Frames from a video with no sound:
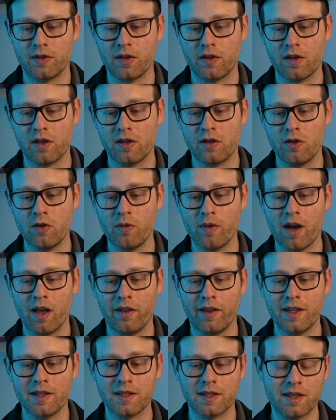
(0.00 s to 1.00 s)
So the
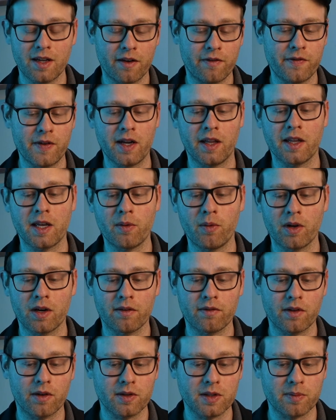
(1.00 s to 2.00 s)
QL is definitely one
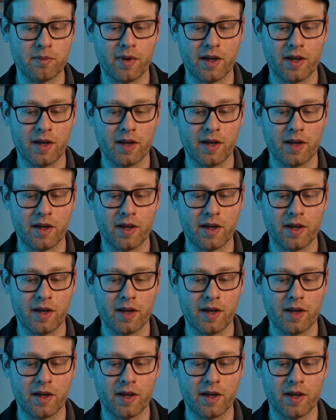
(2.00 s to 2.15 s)
of those